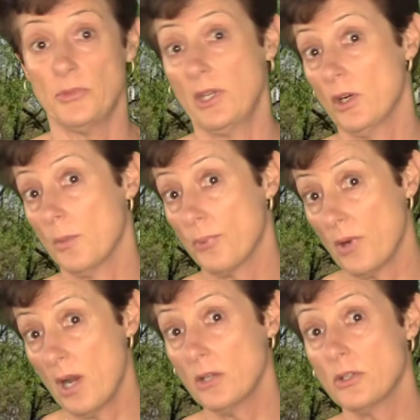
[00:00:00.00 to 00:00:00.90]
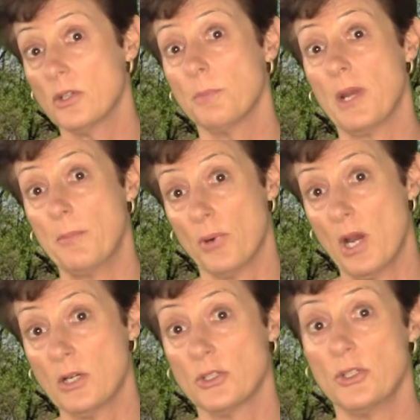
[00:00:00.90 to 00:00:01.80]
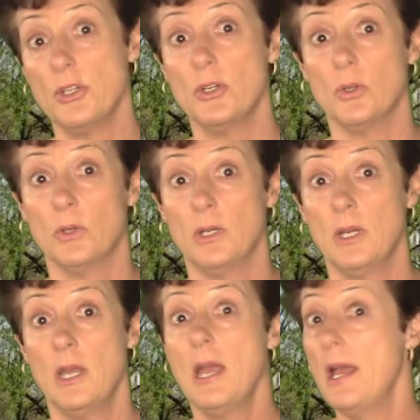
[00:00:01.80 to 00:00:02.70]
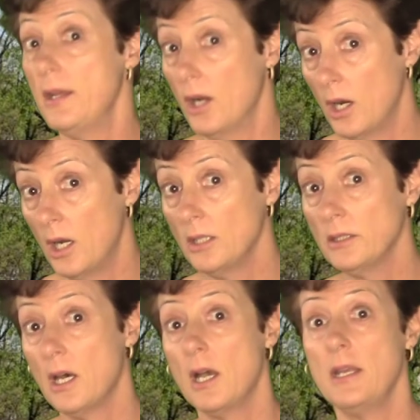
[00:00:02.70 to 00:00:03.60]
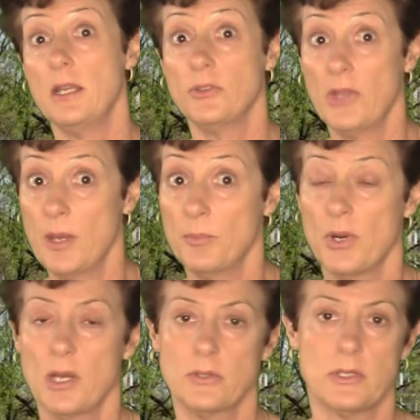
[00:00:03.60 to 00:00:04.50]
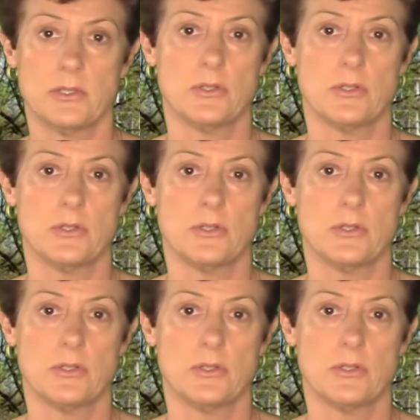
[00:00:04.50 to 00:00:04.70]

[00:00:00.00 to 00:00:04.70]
and are proctored by ProctorU, an online exam proctoring